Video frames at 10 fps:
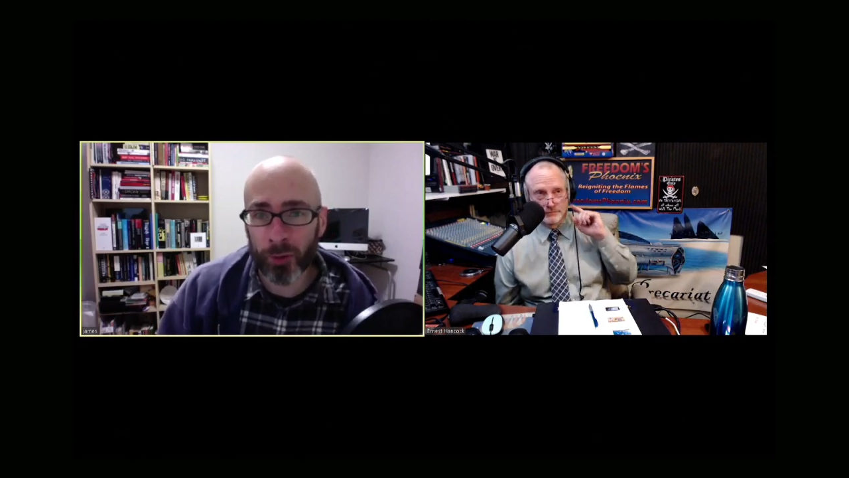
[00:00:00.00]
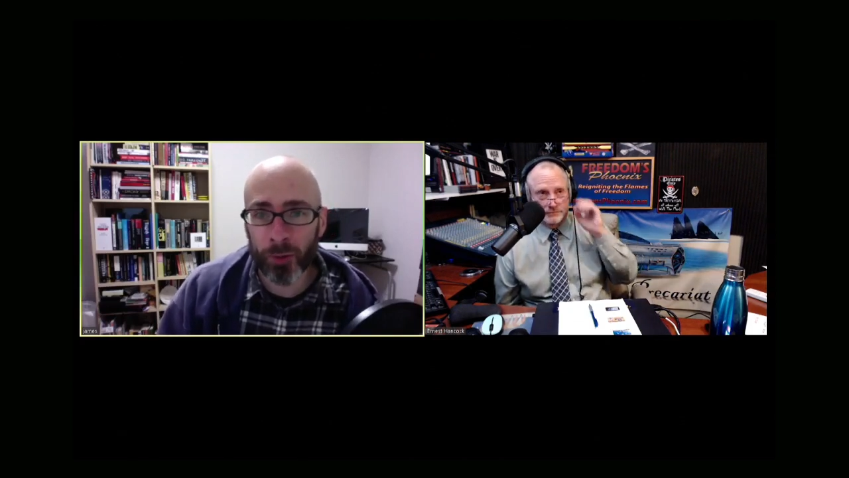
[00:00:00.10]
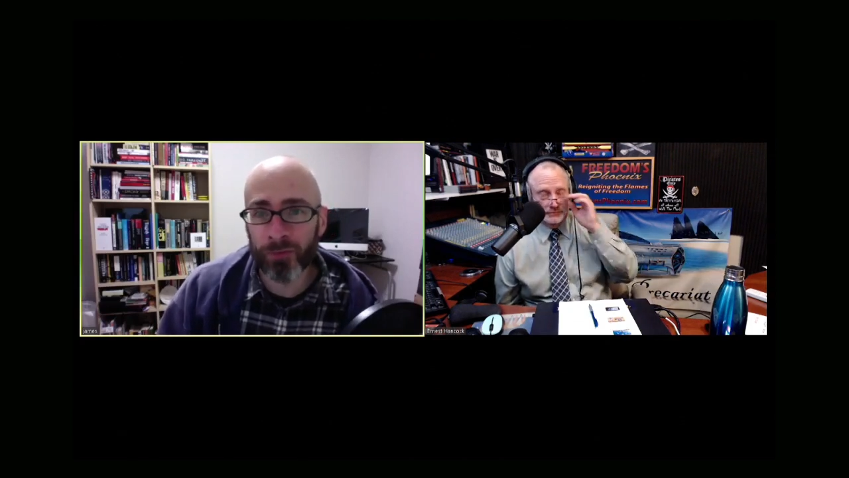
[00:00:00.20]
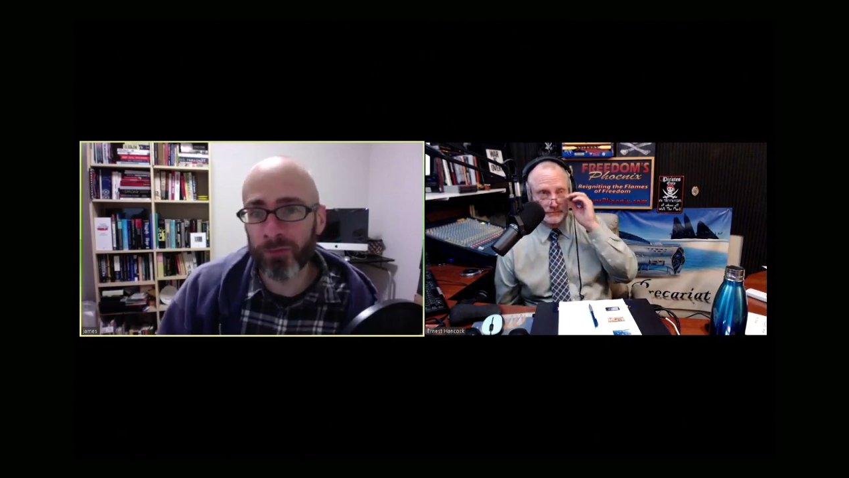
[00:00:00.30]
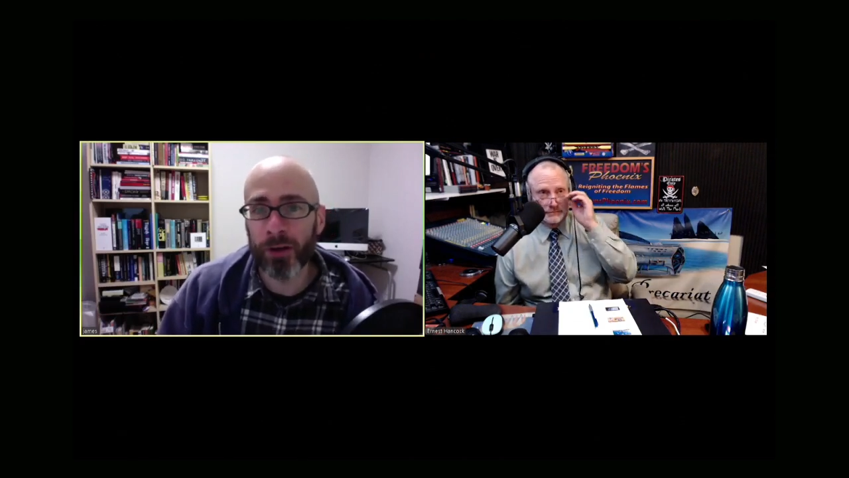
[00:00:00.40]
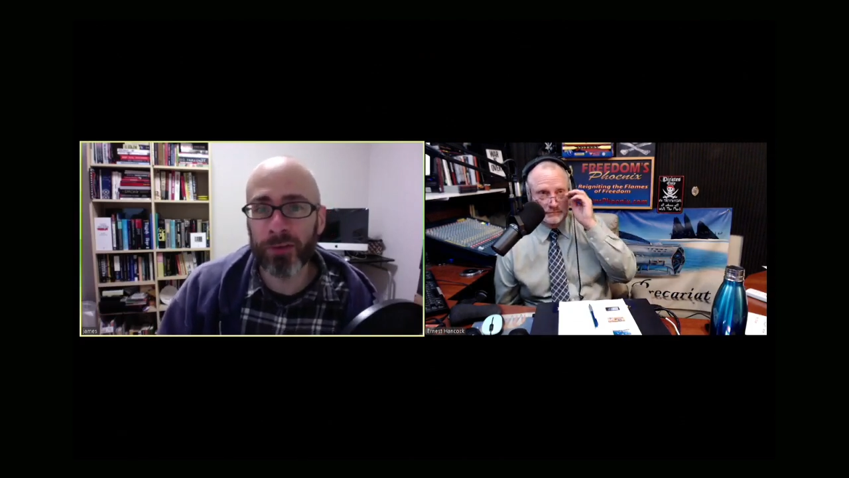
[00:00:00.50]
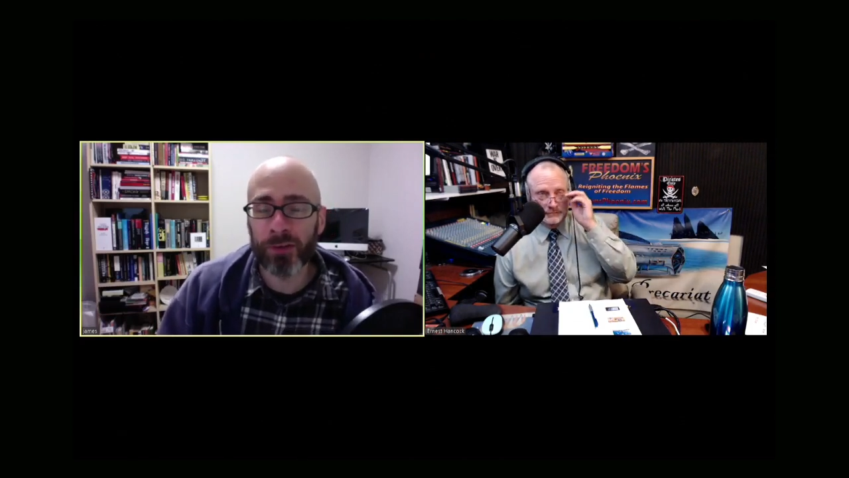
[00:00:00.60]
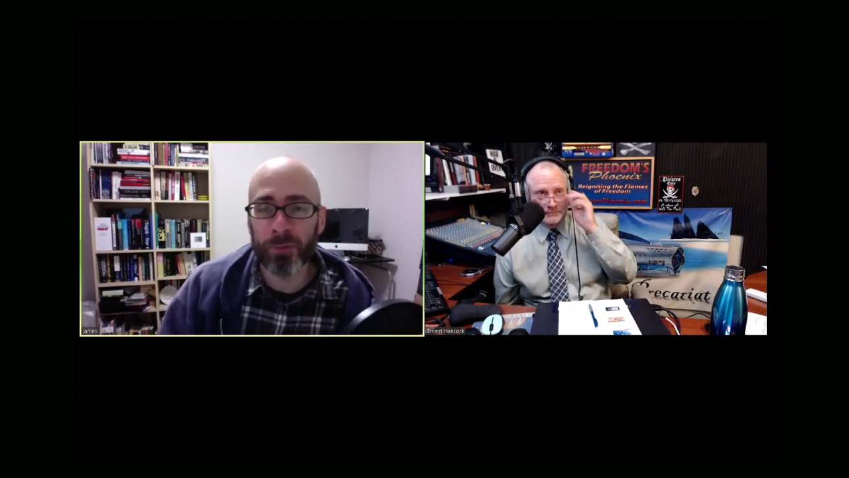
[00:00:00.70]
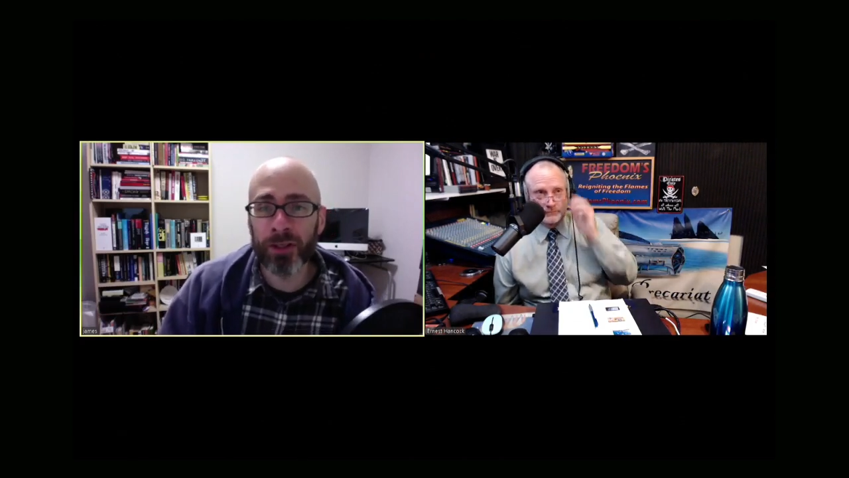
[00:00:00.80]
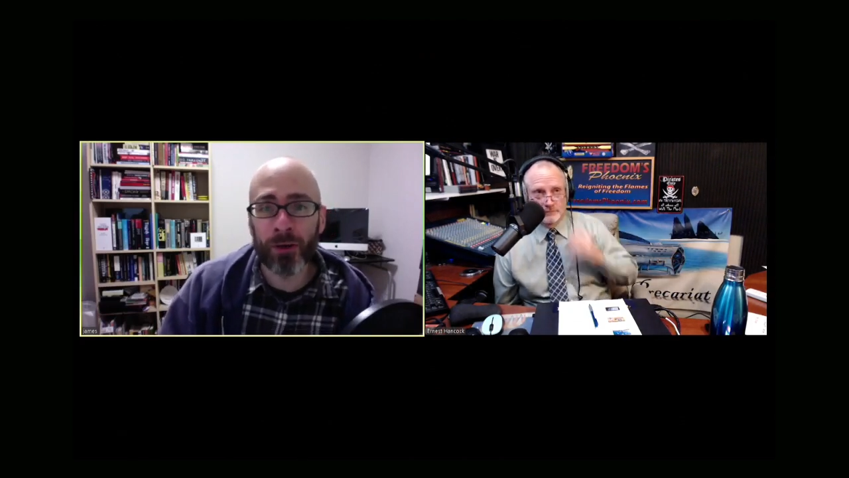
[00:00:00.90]
permafrost up
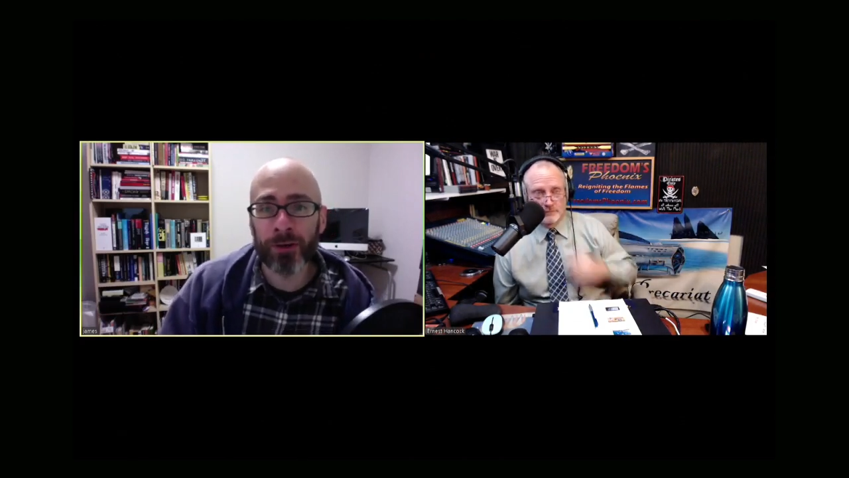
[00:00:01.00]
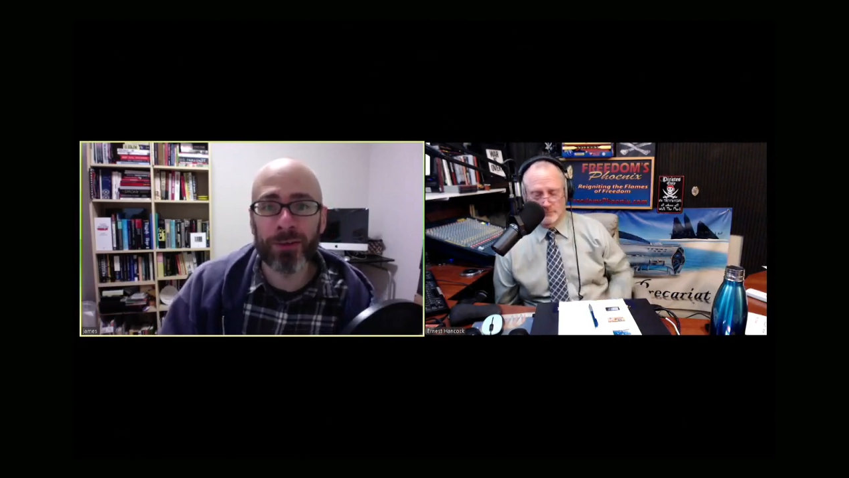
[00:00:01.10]
in the Arctic?